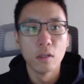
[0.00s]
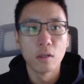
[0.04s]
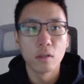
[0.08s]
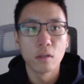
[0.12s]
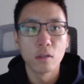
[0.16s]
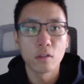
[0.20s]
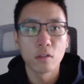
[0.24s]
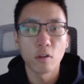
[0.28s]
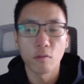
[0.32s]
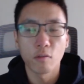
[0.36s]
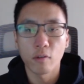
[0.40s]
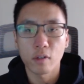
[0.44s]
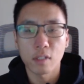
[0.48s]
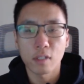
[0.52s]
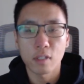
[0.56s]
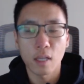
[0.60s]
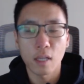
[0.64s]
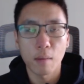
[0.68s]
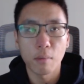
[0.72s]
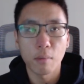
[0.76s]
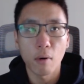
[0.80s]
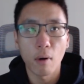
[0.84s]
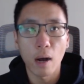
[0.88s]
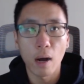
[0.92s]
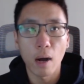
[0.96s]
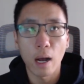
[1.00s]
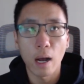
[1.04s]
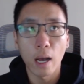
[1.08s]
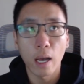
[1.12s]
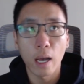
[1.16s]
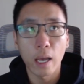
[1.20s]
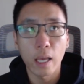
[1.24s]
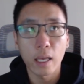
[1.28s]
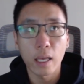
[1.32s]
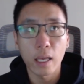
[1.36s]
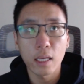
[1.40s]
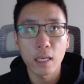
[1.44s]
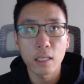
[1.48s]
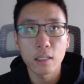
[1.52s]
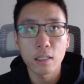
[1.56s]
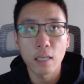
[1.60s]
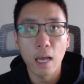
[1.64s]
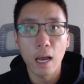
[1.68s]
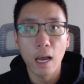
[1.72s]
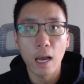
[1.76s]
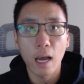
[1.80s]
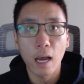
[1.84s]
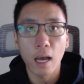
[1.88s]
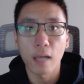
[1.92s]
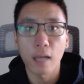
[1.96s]
So, for example, I
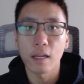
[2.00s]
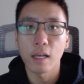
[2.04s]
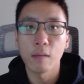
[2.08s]
had